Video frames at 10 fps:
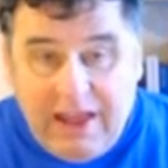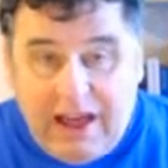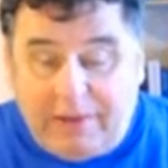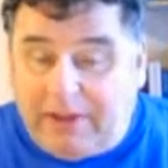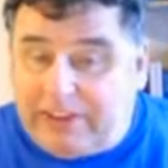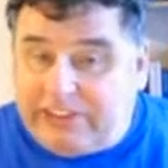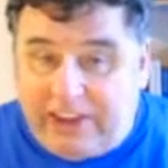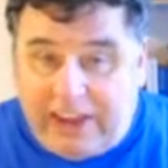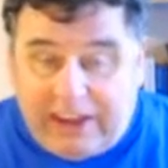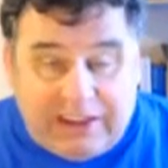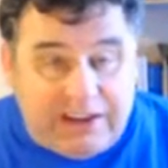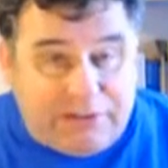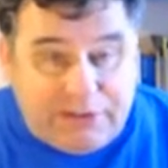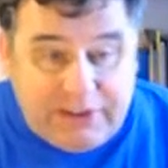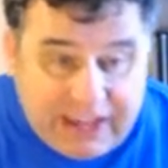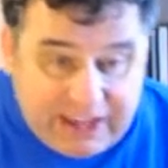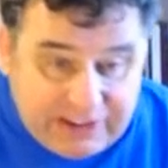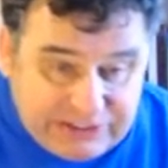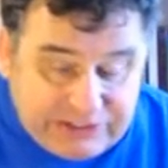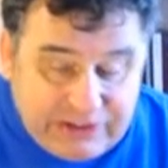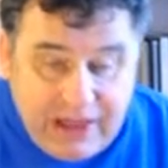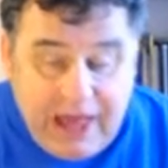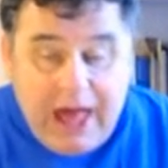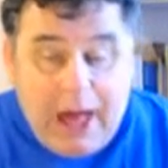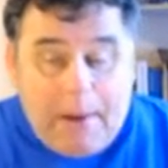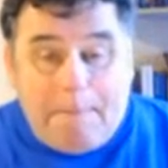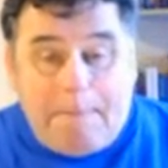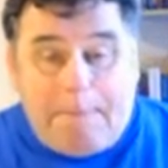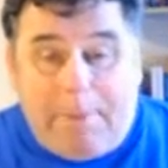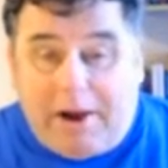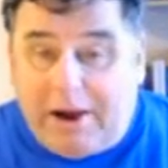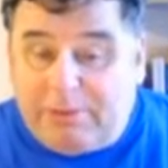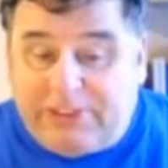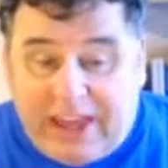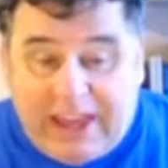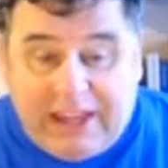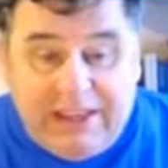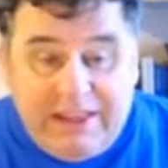I'm not saying in every case, but I'm saying